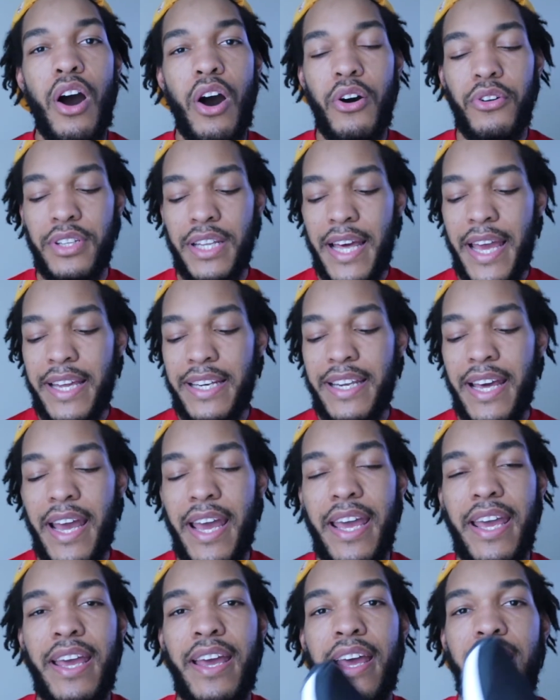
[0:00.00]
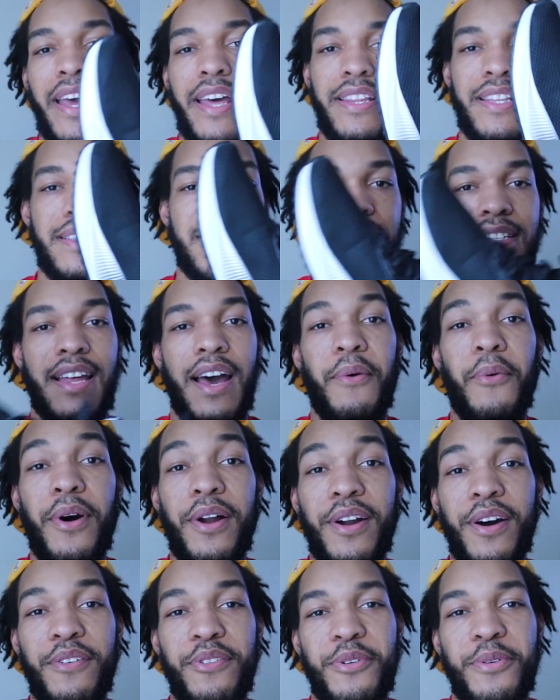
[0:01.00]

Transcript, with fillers: on leg day, and this is not one of